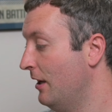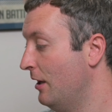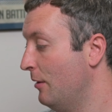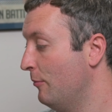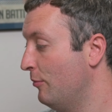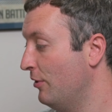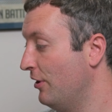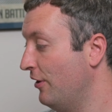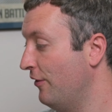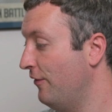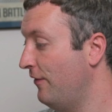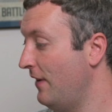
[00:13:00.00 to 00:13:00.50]

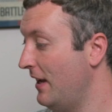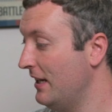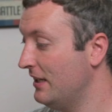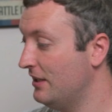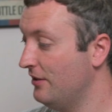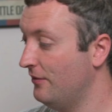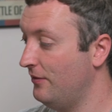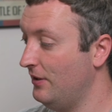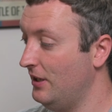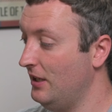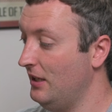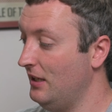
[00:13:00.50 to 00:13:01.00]
But
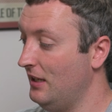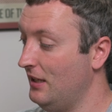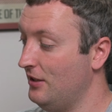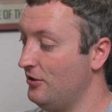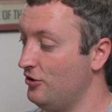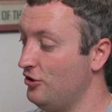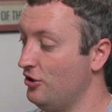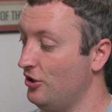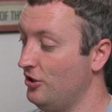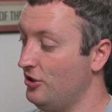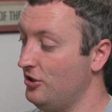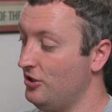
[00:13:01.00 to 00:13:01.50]
effectively, it's
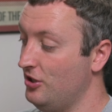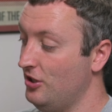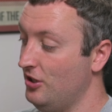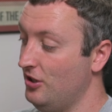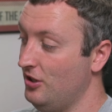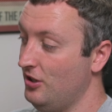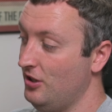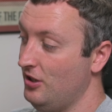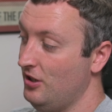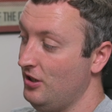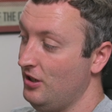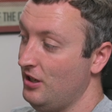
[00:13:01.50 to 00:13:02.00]
just
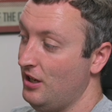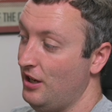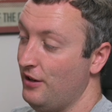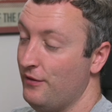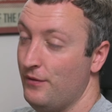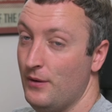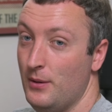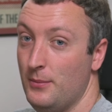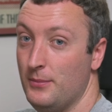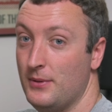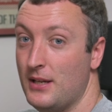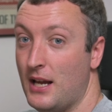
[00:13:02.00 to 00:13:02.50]
a
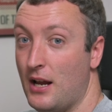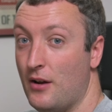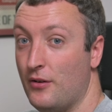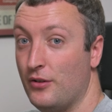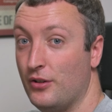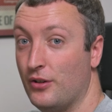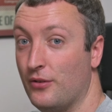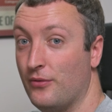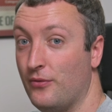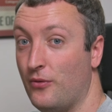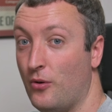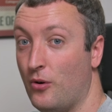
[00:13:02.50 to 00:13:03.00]
film
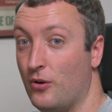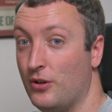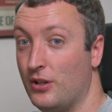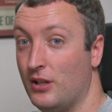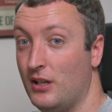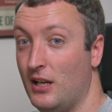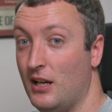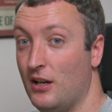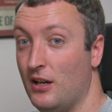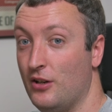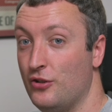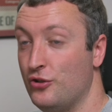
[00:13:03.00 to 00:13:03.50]
carrier for an
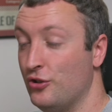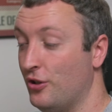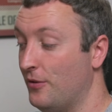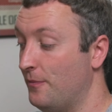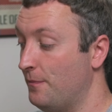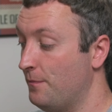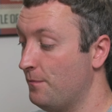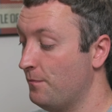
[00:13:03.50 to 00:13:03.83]
enlarger